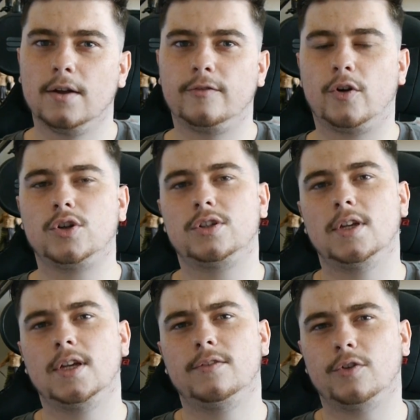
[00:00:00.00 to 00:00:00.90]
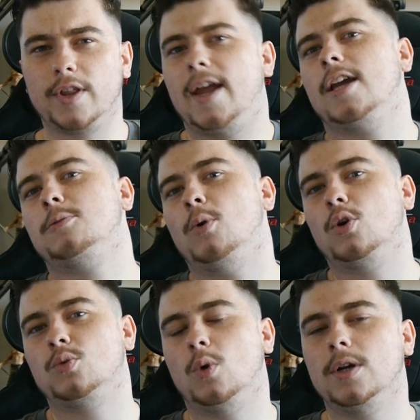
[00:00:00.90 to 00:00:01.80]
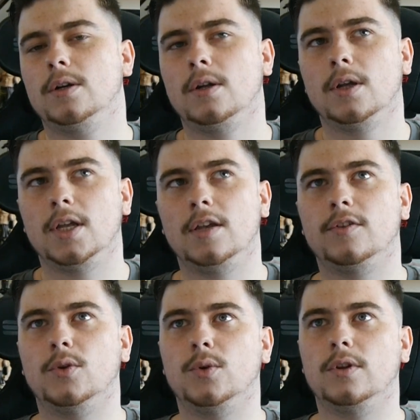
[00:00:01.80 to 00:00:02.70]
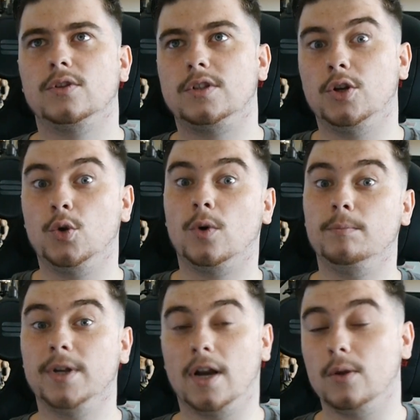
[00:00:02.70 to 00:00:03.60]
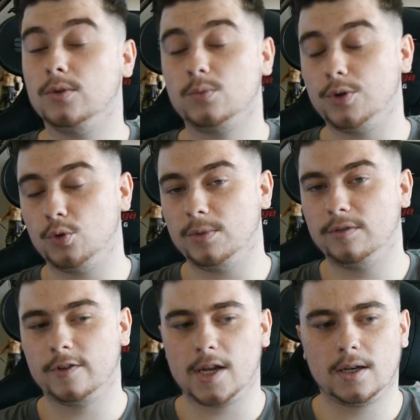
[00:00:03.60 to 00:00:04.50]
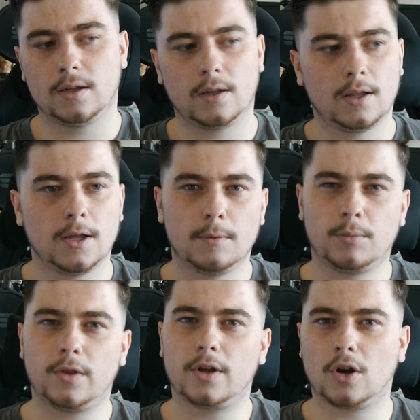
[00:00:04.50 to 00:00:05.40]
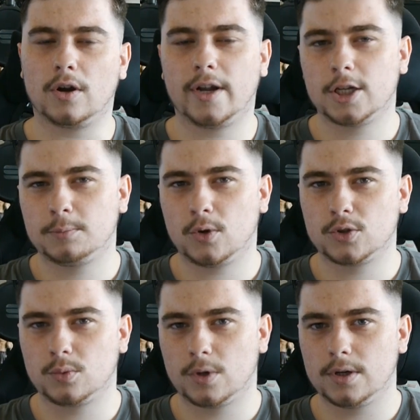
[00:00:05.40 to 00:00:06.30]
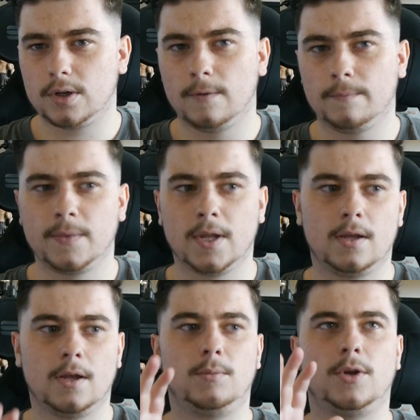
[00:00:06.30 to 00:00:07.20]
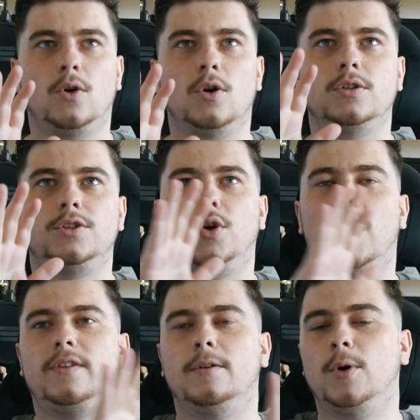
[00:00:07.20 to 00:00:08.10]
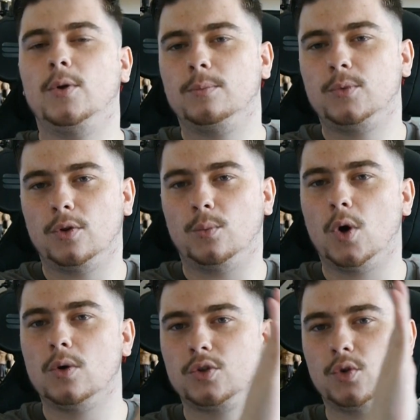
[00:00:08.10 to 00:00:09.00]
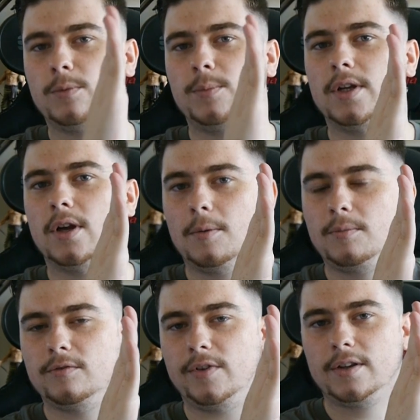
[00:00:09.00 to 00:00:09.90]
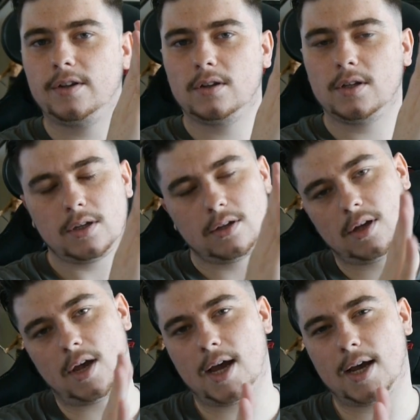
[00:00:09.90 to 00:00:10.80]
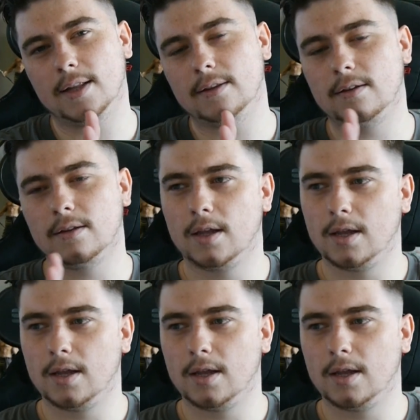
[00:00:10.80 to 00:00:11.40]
Firstly, for the Xbox One, even though there's the new one being announced, which will be fine, but the current Xbox One, because you have to mount them to the wall, it's going to be up vertically, and